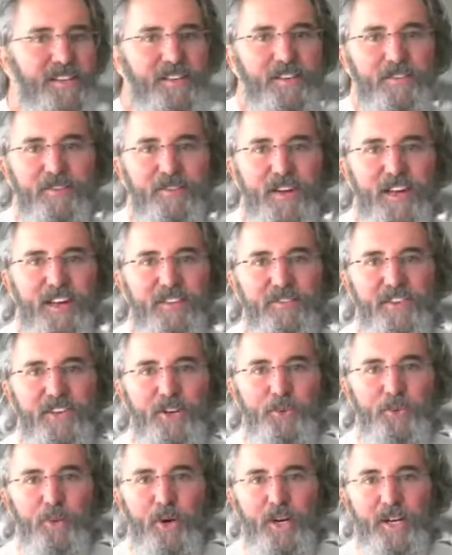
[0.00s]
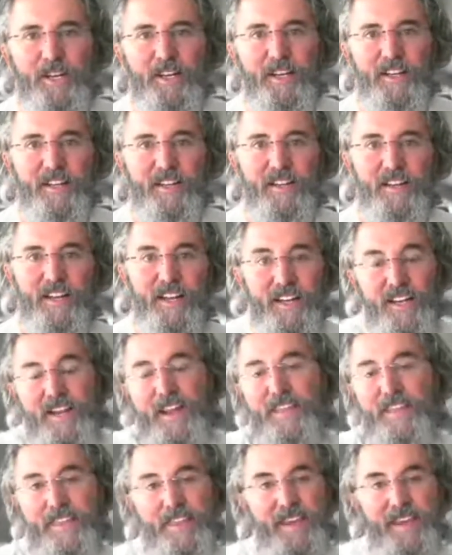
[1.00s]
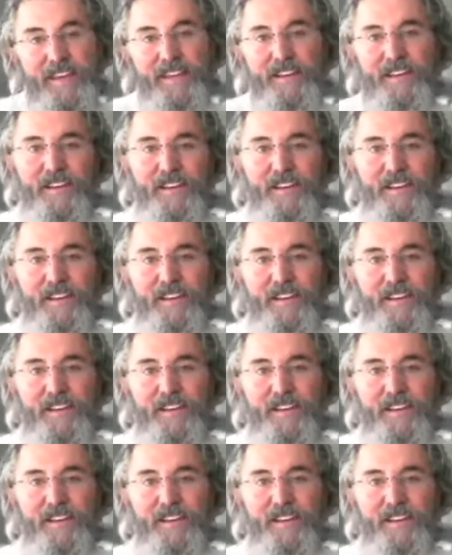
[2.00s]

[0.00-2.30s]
to 5 year mark in a thing,